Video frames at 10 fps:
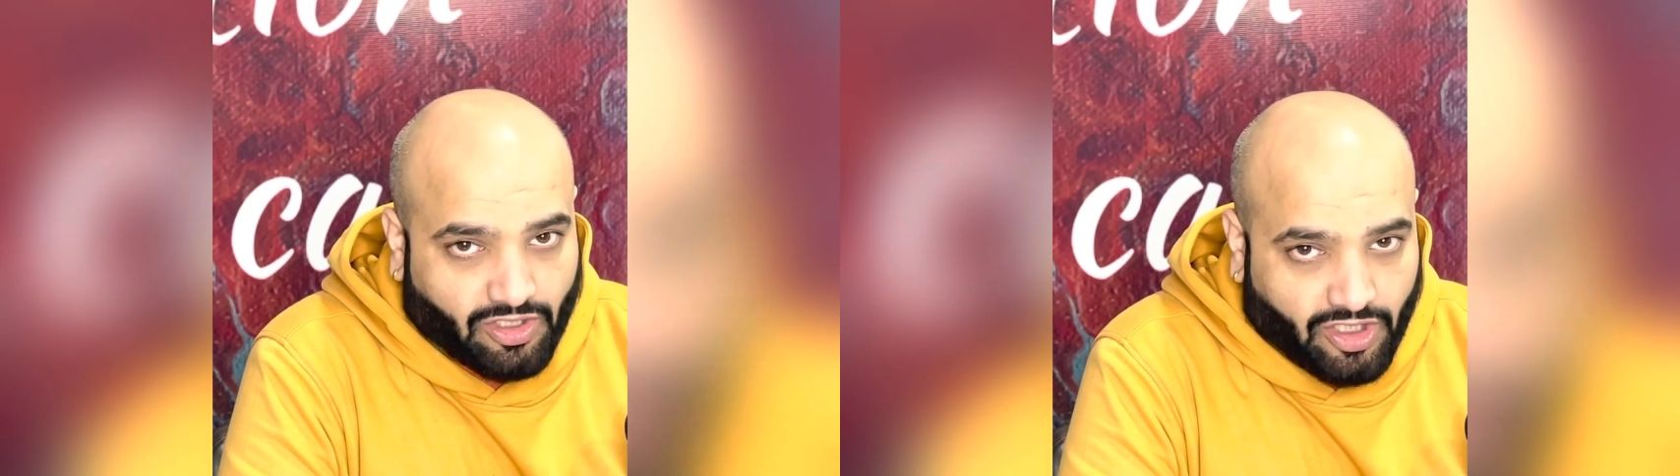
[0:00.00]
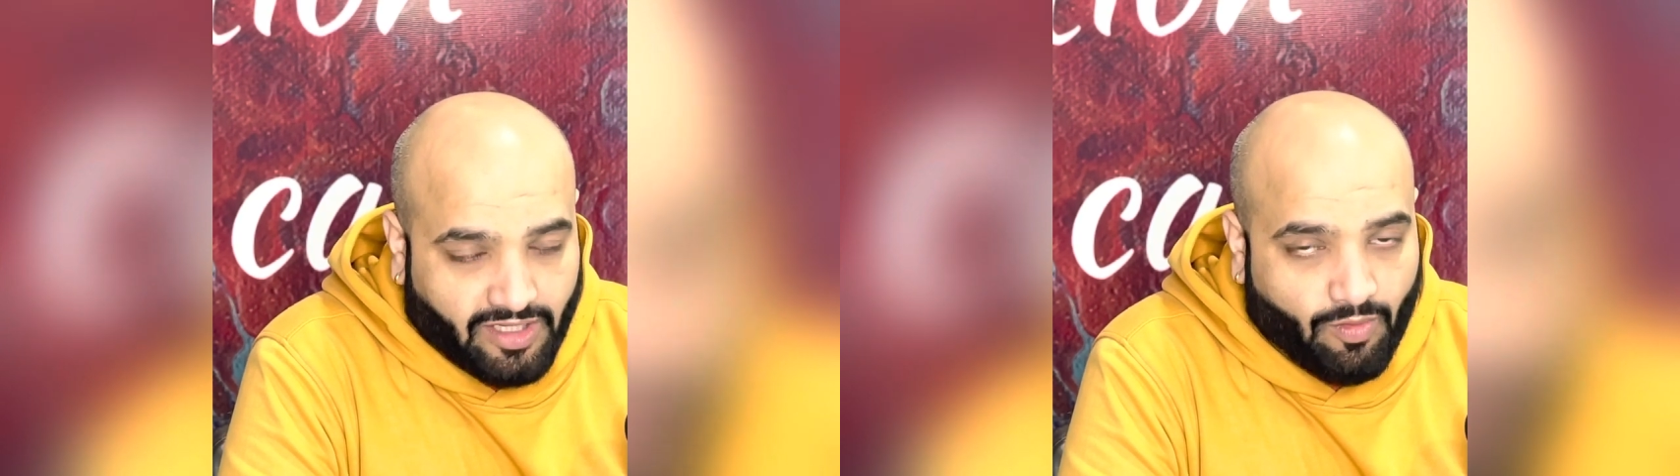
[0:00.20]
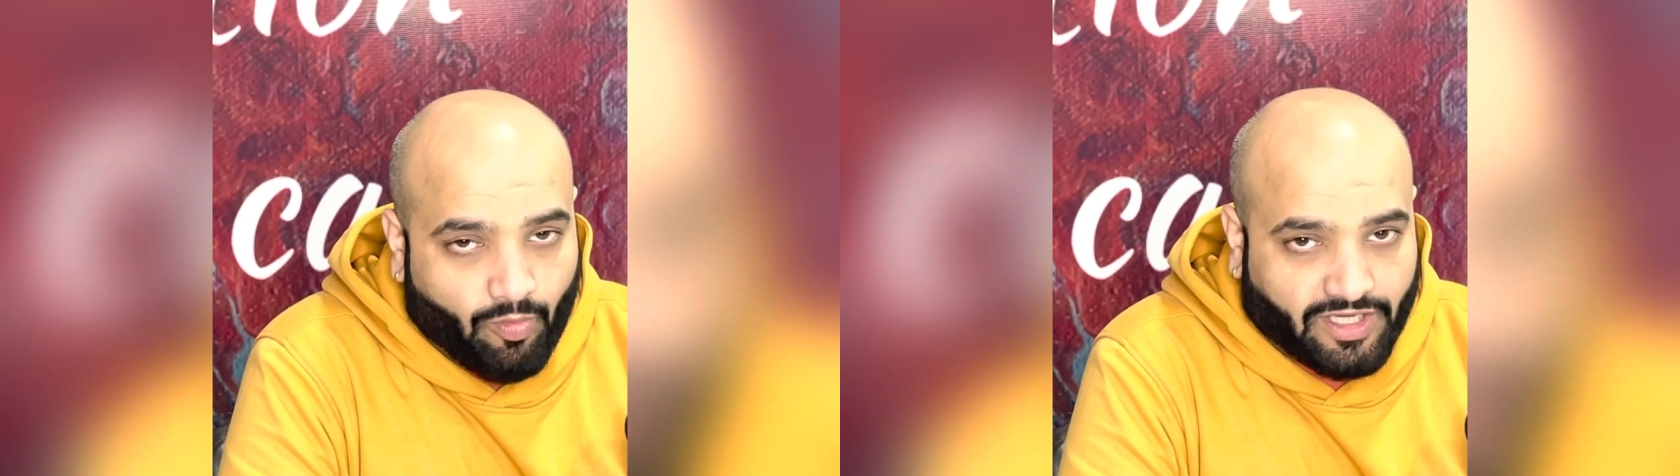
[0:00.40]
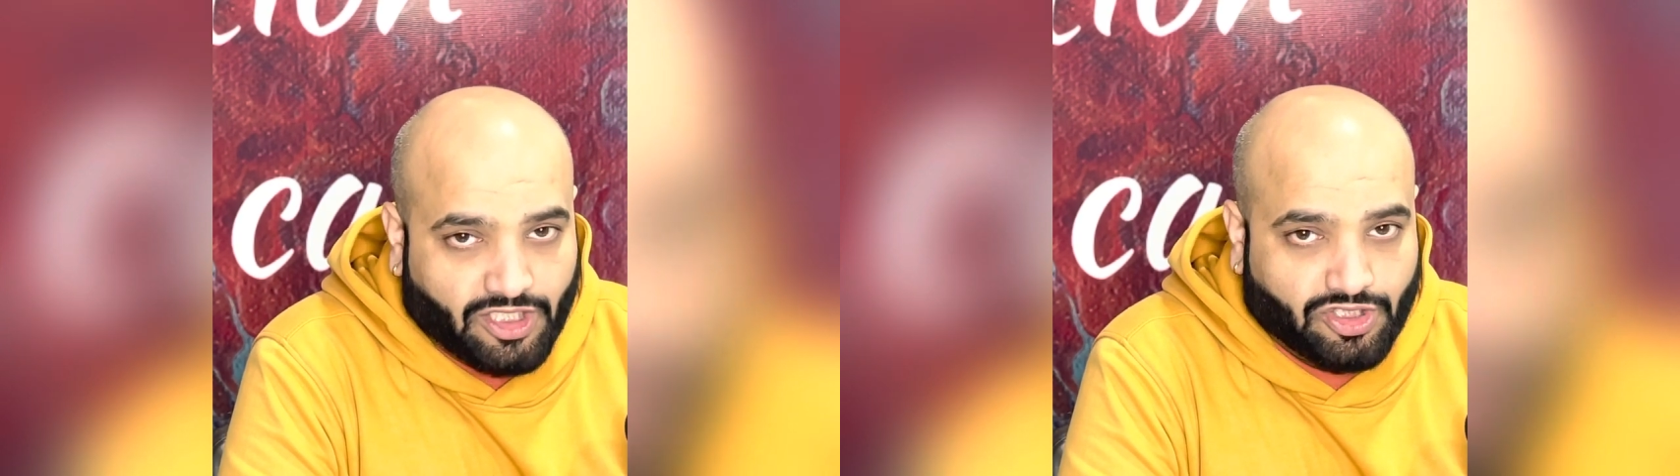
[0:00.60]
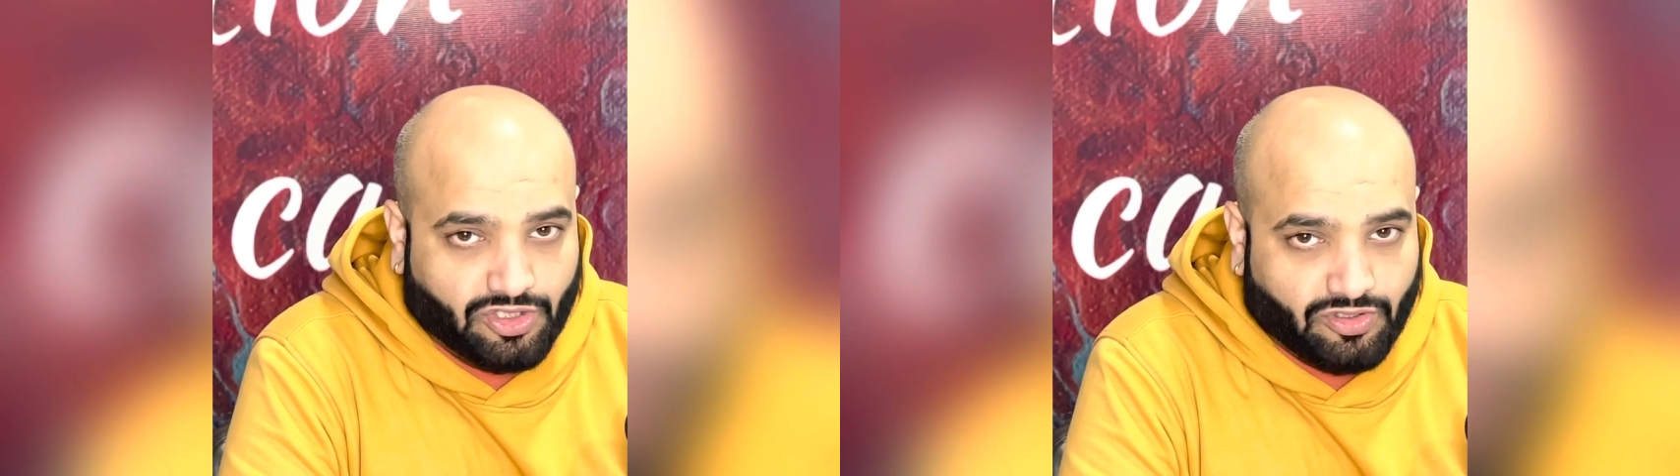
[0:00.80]
on when
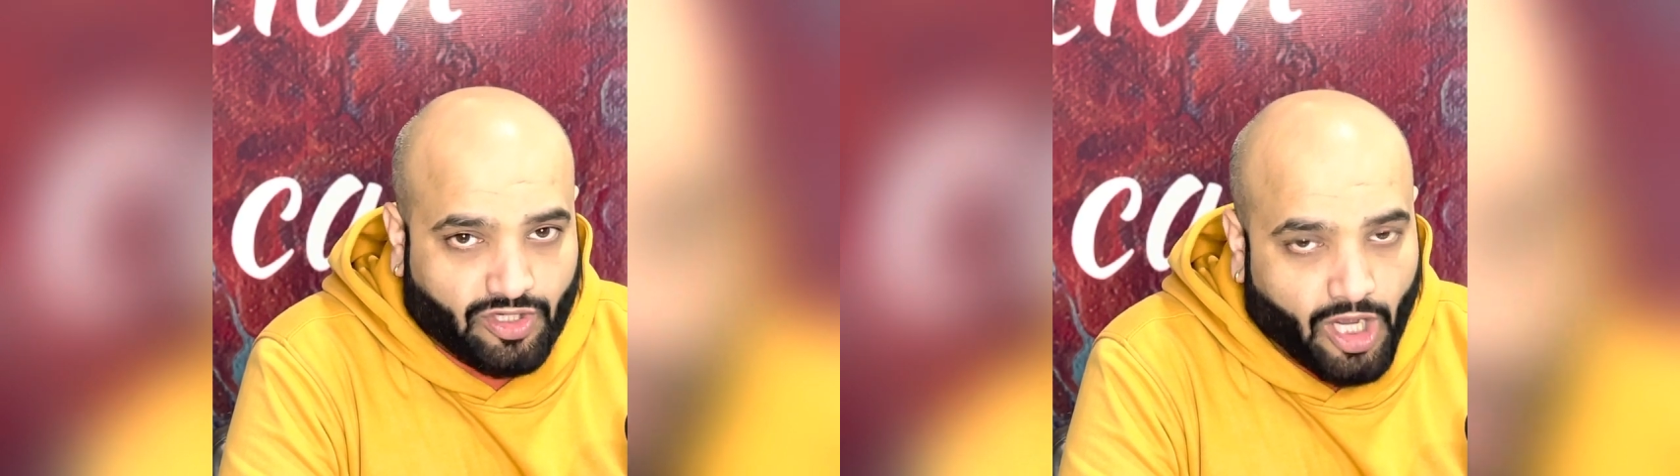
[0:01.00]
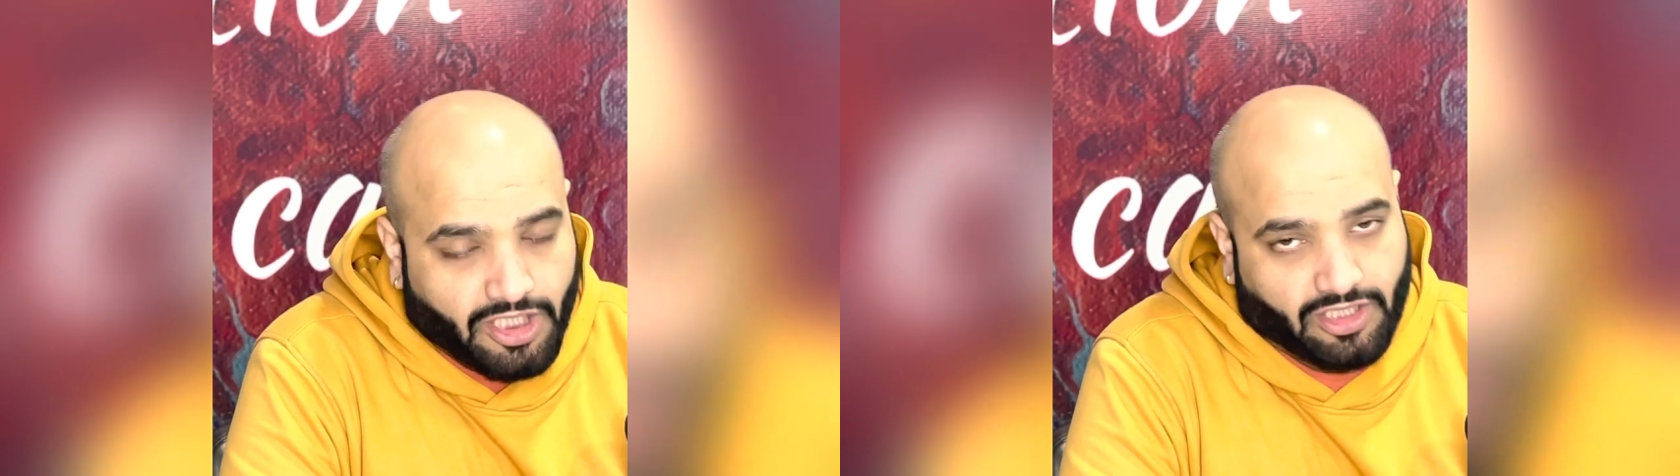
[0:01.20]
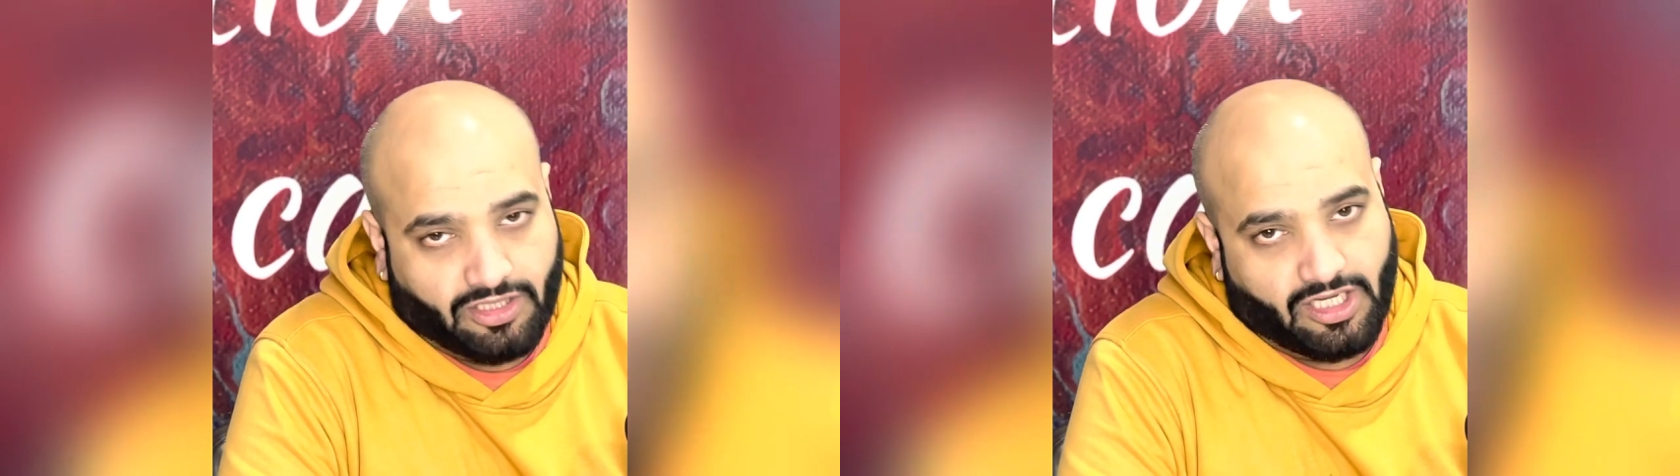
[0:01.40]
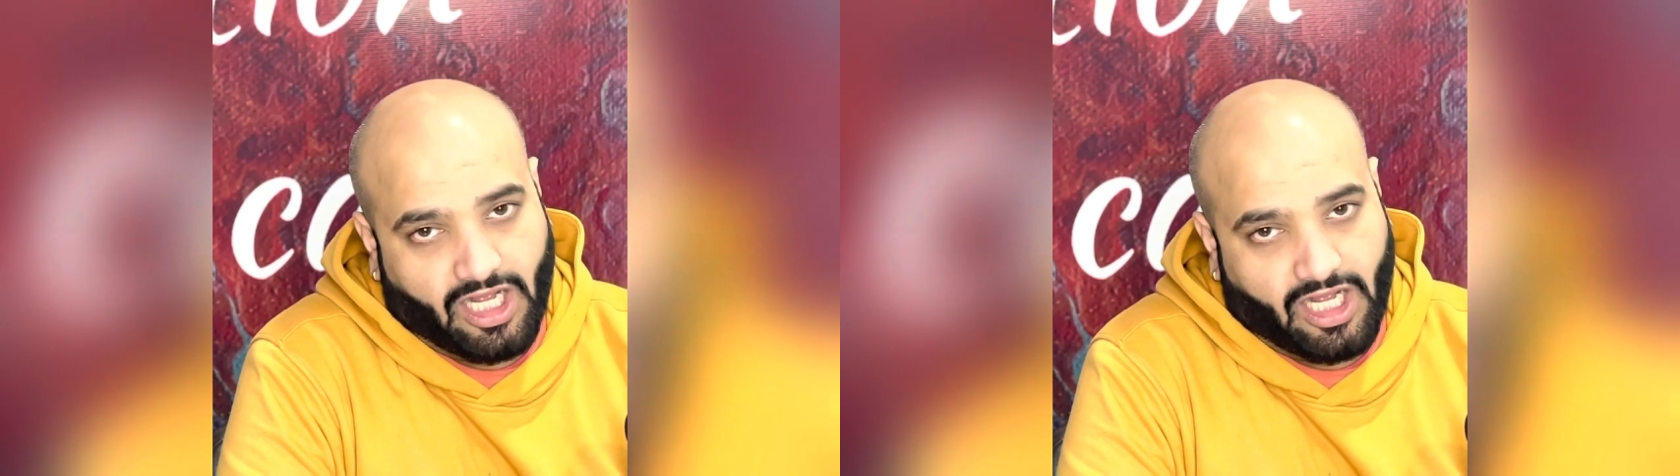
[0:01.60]
you do not